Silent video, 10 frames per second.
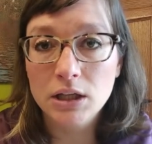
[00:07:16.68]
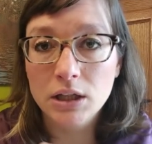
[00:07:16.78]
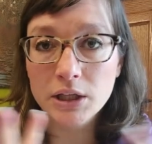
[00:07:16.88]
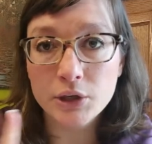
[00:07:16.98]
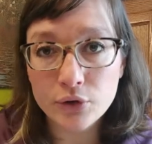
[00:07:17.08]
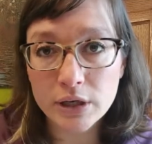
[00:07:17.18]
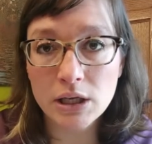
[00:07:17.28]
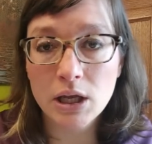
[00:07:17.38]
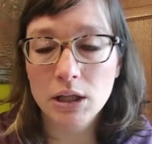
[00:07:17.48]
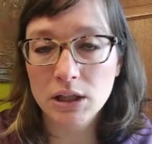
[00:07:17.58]

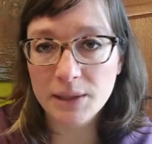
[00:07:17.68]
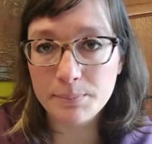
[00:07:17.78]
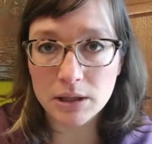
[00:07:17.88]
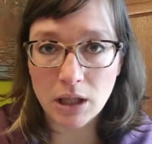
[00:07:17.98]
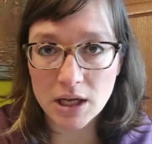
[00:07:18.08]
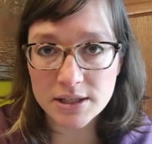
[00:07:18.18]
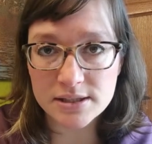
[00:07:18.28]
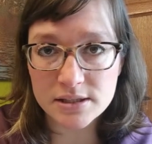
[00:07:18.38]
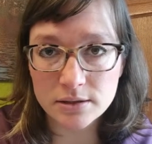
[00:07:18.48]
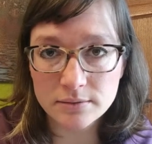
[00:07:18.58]
glittery lip
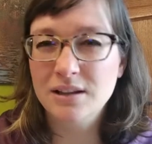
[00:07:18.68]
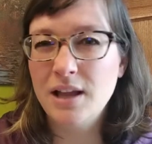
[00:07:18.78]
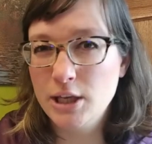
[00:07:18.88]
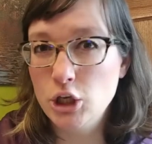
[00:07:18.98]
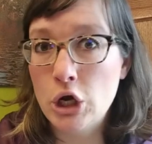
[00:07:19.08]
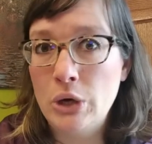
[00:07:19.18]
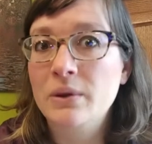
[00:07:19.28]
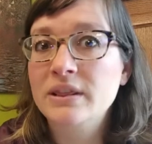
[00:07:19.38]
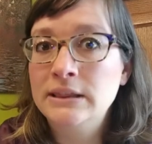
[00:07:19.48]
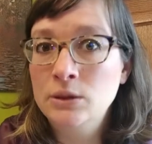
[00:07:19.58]
gloss, like, you know,
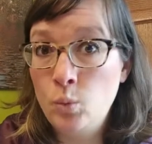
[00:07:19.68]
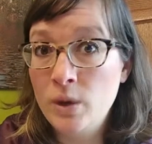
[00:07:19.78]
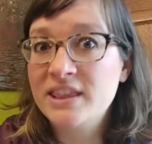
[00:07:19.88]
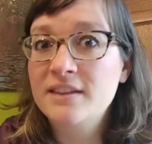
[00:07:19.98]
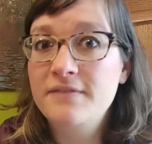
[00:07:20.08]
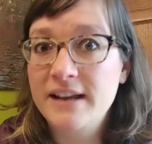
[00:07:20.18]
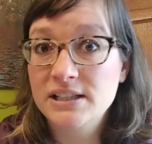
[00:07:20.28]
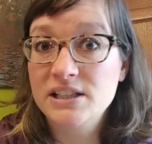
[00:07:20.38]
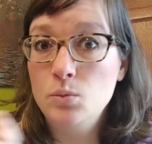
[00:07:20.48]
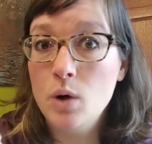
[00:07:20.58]
with the
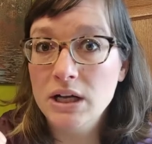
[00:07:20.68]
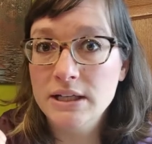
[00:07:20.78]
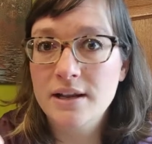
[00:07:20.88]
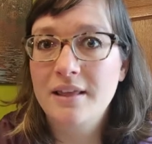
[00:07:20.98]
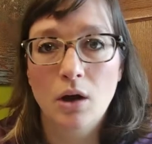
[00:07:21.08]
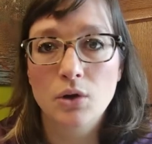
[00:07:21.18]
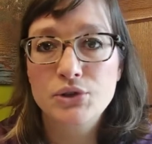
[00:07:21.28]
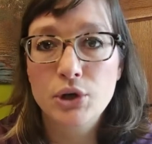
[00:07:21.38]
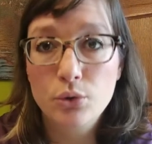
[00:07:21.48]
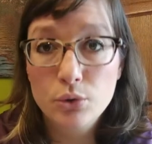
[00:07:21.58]
fancy wand.
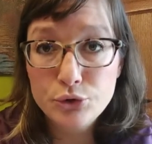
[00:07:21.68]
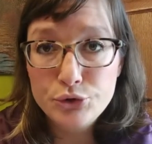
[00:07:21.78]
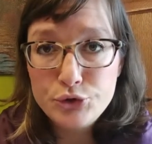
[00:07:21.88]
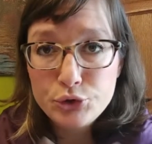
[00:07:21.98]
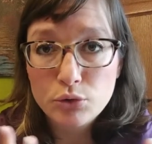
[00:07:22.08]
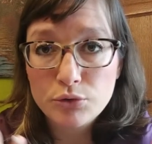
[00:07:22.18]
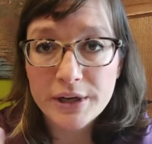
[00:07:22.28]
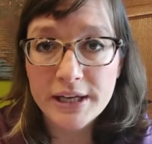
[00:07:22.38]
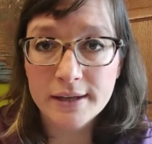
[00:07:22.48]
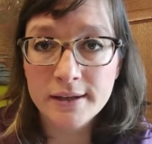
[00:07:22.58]
Also,
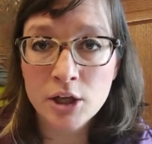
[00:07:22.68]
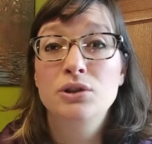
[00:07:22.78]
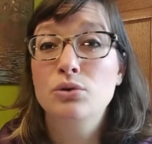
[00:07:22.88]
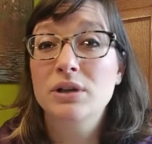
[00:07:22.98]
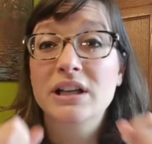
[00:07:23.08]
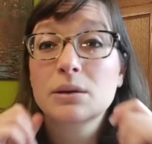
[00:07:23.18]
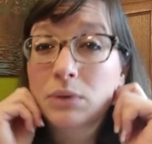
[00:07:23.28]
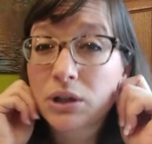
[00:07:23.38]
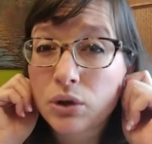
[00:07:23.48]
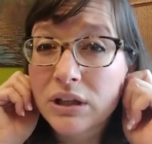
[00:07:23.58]
jewelry. You could get
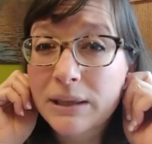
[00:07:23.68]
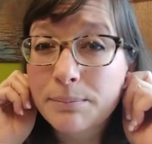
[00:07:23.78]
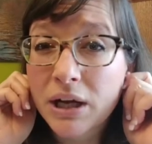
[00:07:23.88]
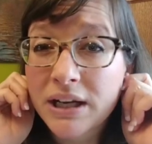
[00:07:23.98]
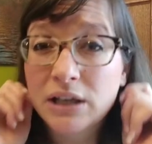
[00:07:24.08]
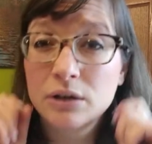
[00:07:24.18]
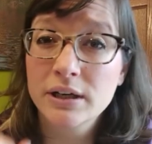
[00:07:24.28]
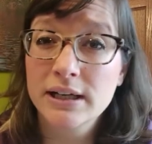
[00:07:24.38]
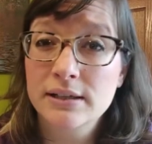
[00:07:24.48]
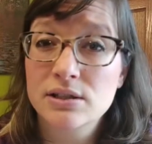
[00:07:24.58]
them little clip on
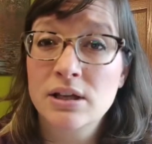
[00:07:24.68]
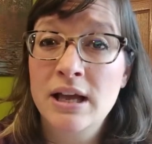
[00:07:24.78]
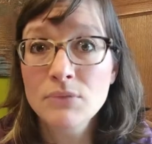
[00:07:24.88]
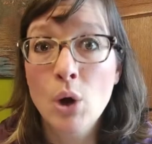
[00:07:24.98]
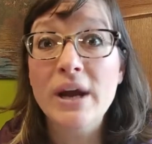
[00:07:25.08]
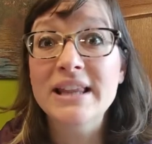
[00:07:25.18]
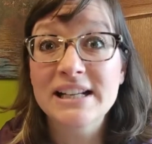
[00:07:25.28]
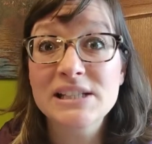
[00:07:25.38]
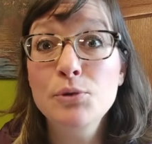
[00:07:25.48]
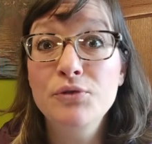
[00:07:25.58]
earrings, Okay,
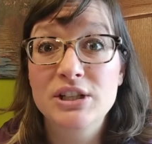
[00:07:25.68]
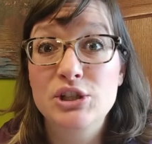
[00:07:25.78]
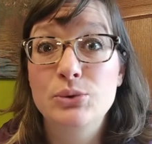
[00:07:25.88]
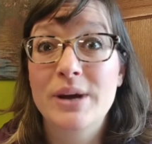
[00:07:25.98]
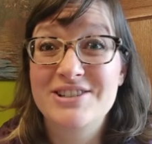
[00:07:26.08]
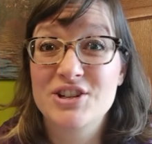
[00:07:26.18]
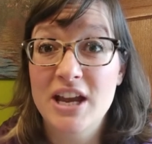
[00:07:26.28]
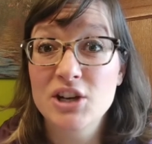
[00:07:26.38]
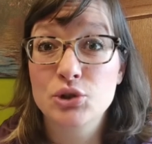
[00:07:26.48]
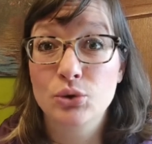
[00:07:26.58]
let's move into
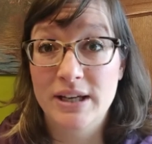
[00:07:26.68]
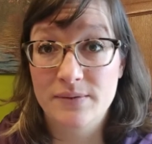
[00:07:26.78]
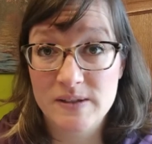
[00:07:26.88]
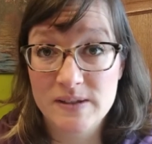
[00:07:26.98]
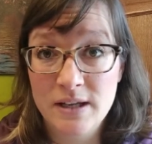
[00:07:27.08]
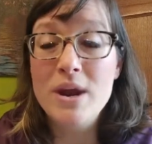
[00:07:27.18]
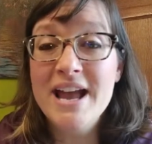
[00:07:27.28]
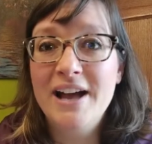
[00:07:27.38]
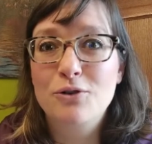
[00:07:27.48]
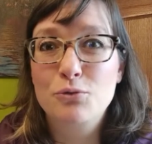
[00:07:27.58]
educational gifts. We
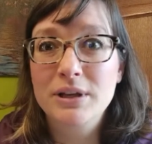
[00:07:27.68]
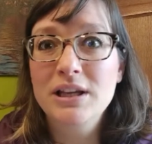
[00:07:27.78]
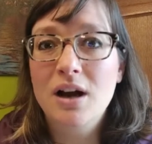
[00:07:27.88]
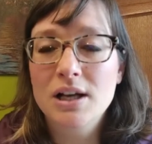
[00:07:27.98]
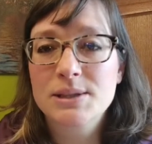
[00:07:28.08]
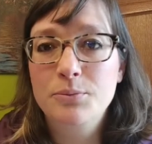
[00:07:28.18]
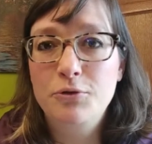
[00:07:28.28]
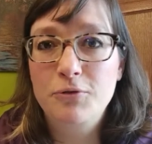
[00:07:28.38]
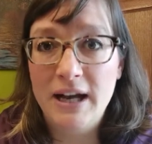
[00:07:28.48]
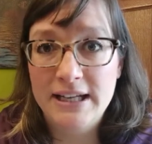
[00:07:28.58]
had a really awesome
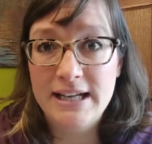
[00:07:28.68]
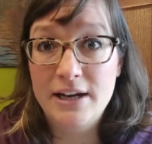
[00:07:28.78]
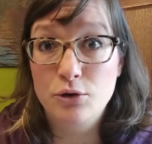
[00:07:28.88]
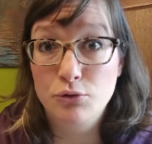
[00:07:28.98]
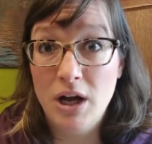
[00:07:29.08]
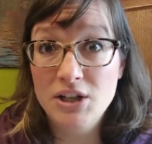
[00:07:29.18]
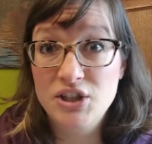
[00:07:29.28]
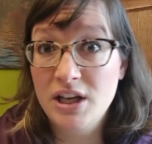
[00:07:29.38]
find at a garage